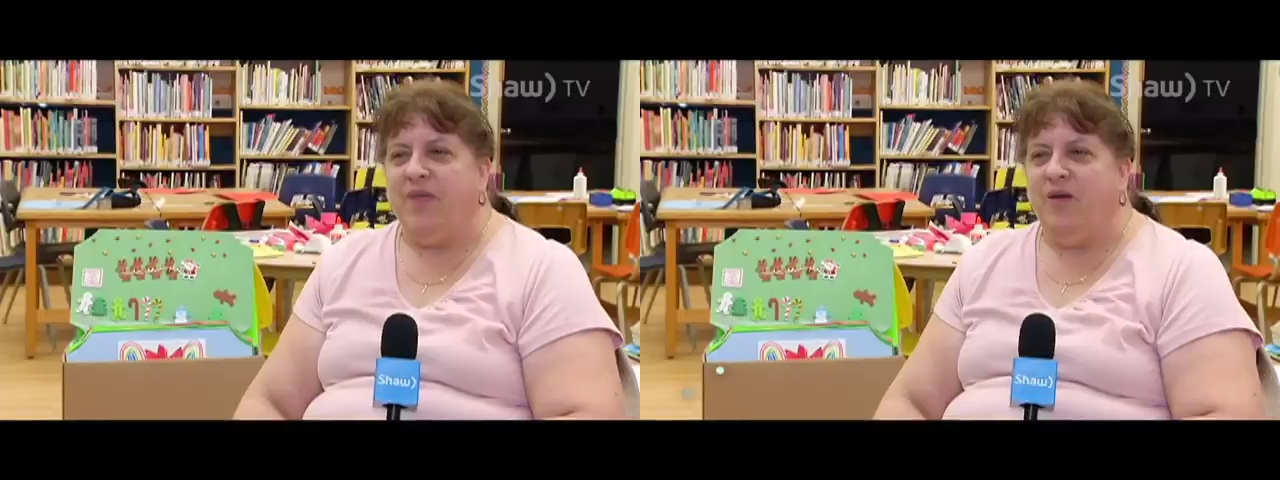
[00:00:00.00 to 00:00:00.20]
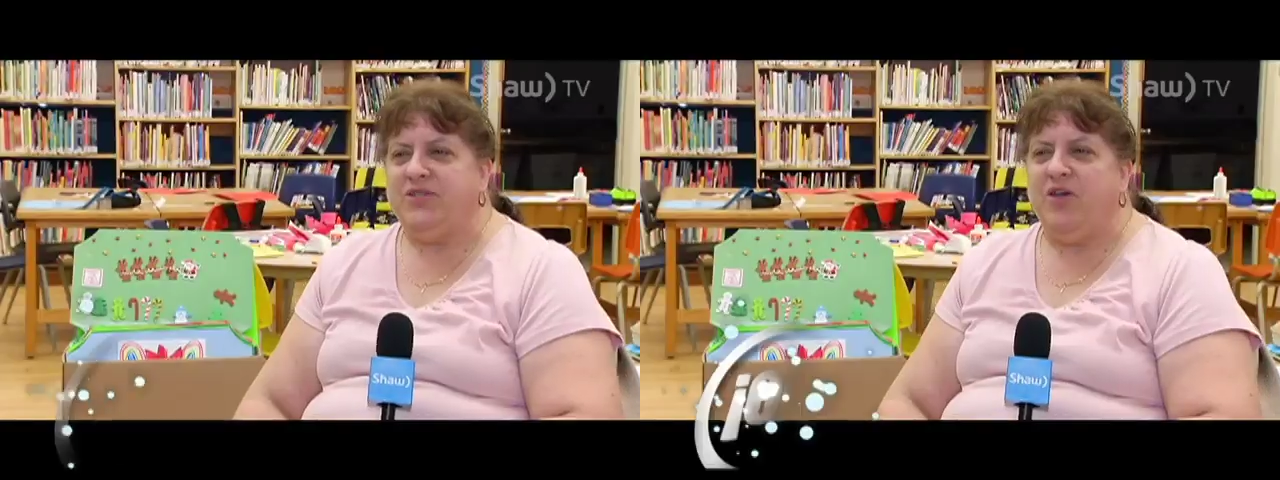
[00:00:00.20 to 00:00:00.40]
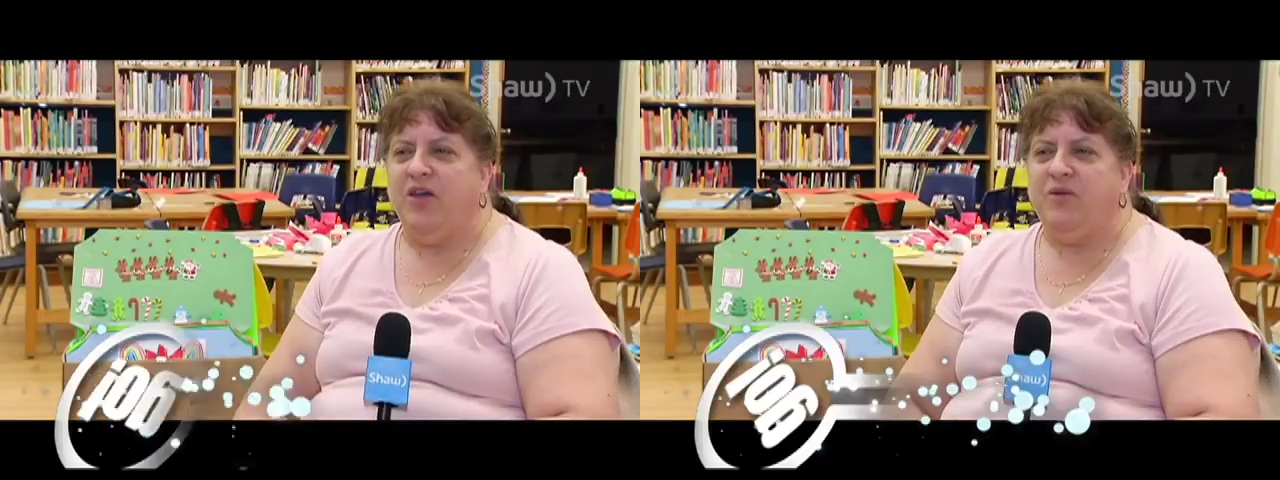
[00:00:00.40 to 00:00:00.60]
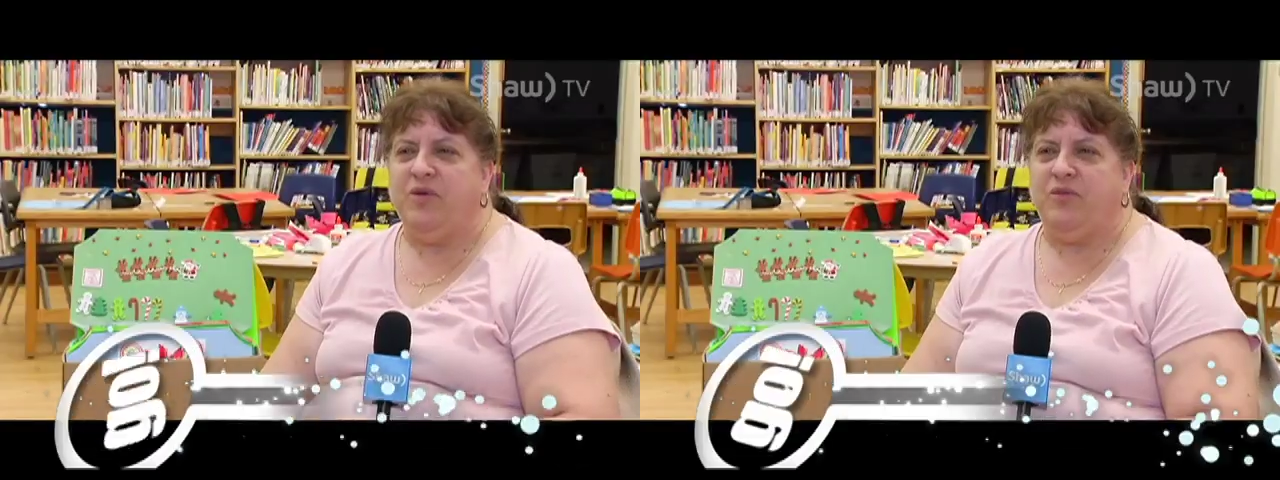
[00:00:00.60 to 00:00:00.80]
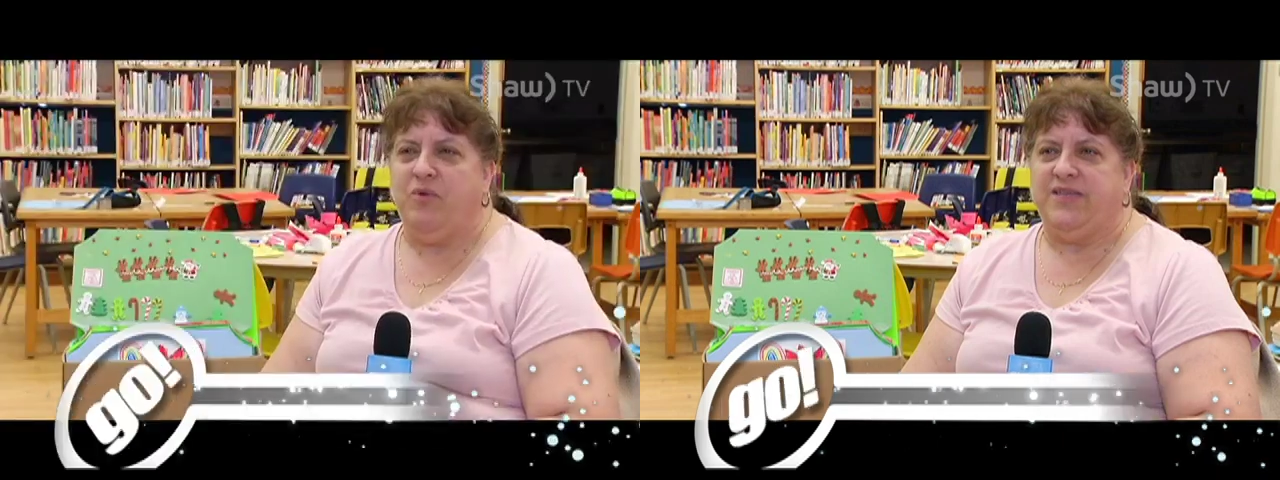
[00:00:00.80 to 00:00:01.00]
I was talking
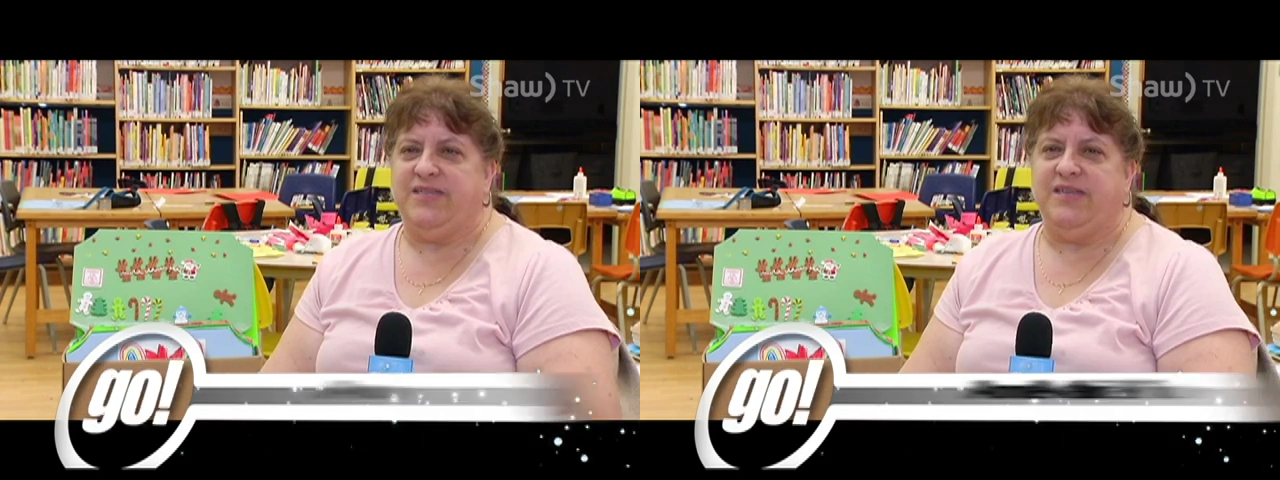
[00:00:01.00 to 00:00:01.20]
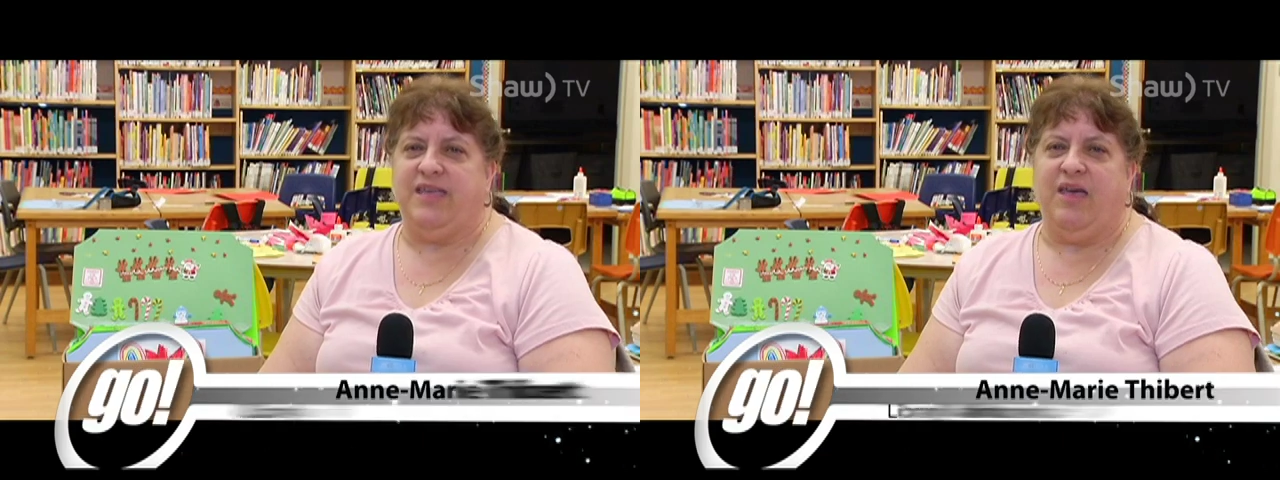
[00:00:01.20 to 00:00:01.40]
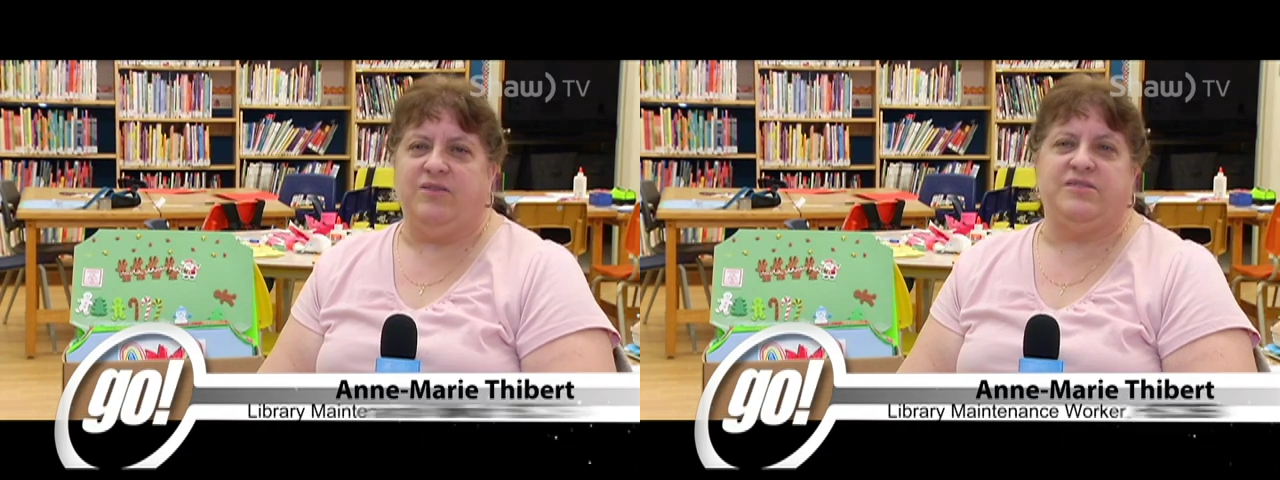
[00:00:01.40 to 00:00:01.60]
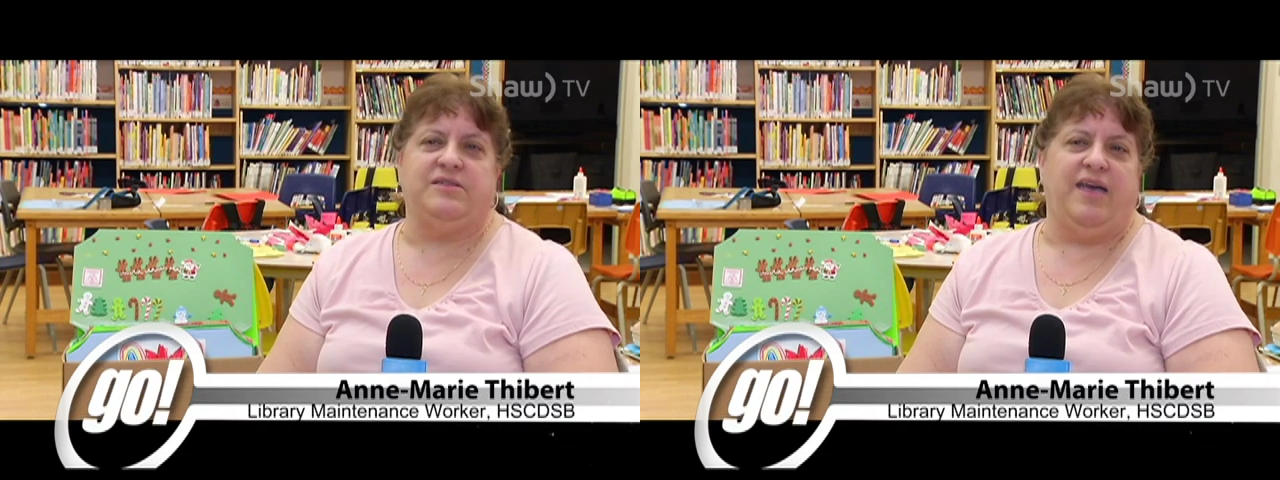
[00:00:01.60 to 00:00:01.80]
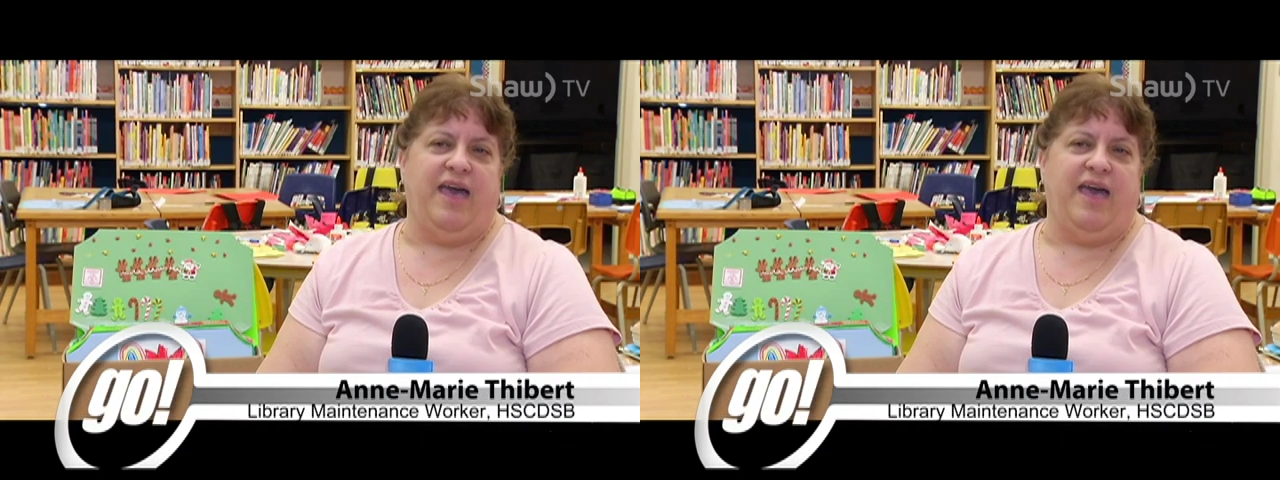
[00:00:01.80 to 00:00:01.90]
with resident council